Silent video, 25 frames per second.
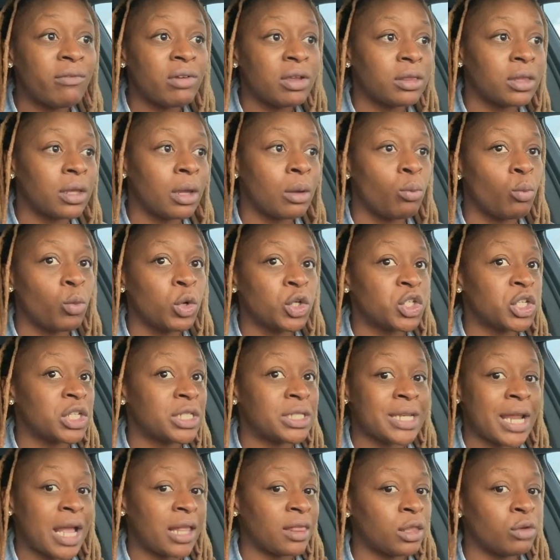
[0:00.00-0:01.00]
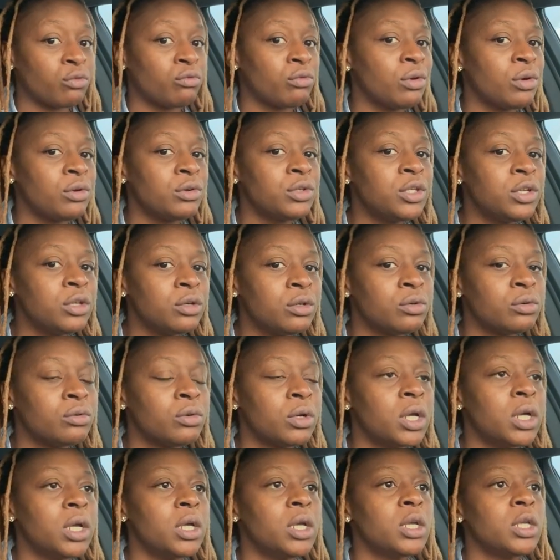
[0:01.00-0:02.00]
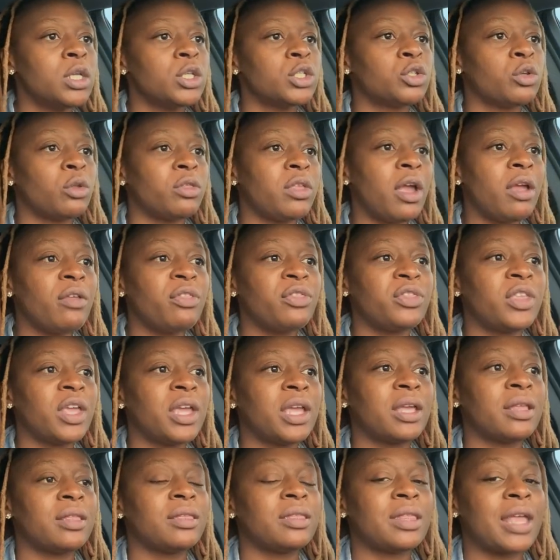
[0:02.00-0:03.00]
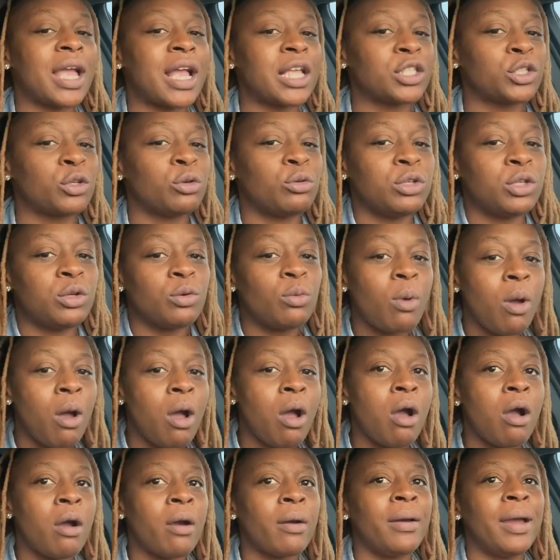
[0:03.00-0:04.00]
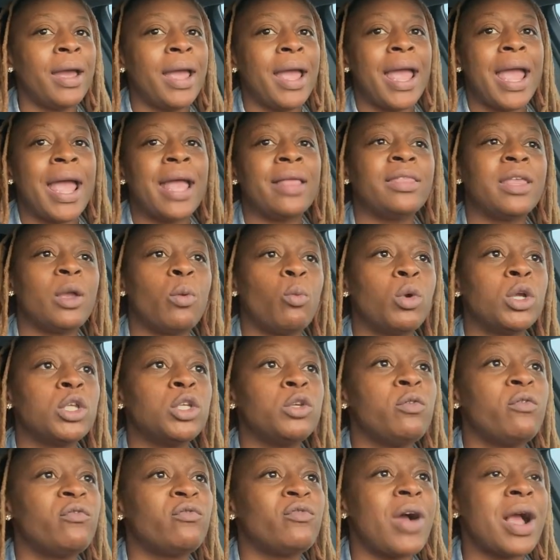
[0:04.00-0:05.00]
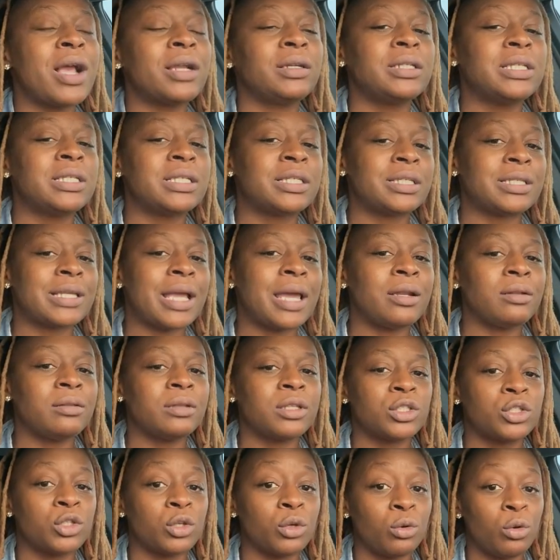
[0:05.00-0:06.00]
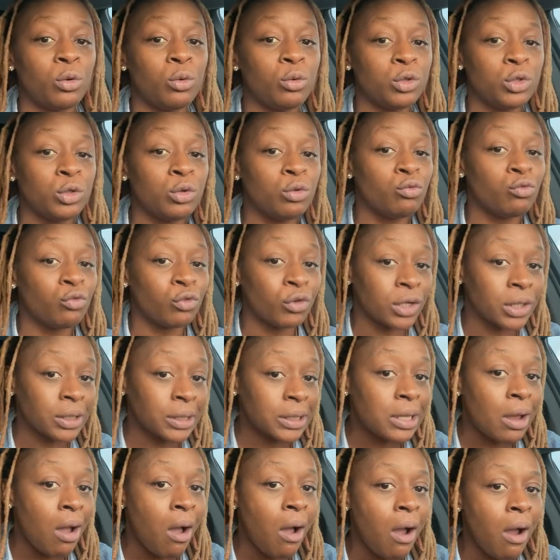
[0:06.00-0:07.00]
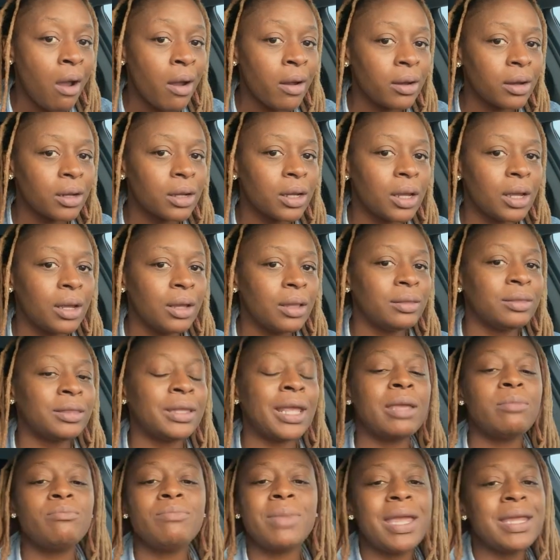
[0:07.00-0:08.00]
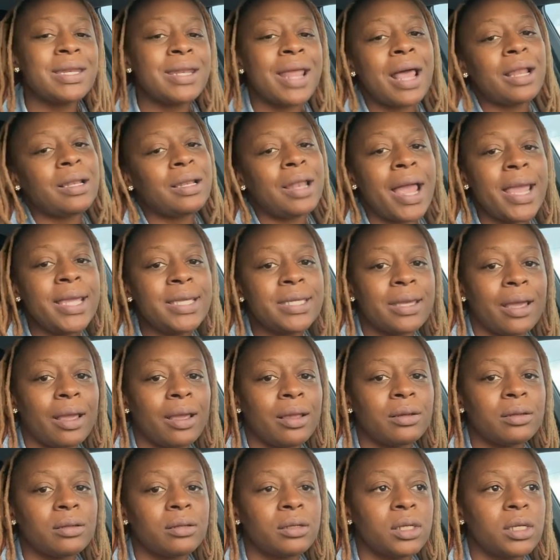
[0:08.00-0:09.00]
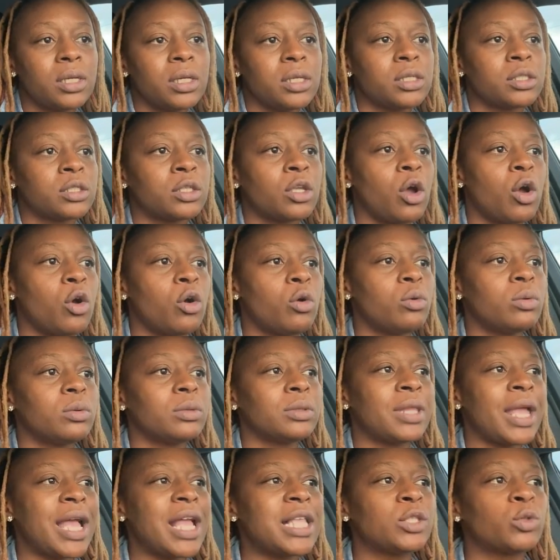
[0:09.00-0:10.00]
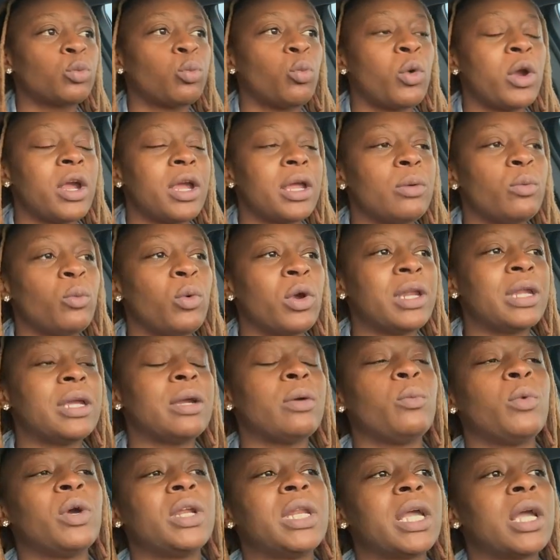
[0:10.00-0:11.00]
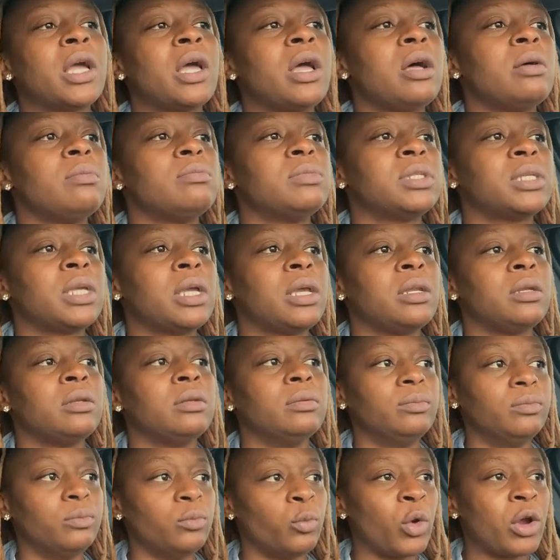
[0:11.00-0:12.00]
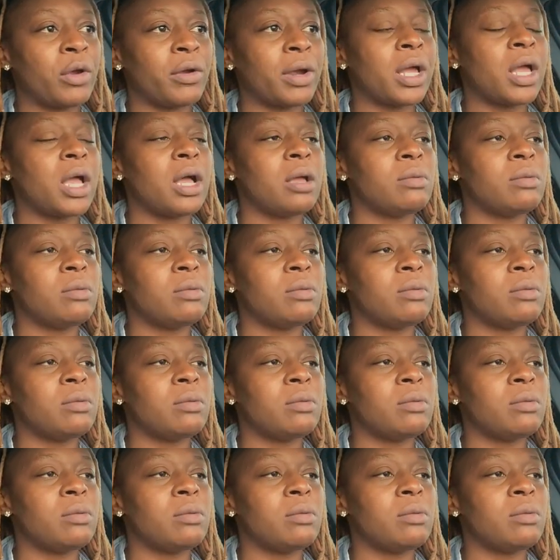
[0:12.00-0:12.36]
them, which is not the real you. So they're thinking that's who you are. And then when you finally settle into who you really are, they may not like it. So that's where it comes in, where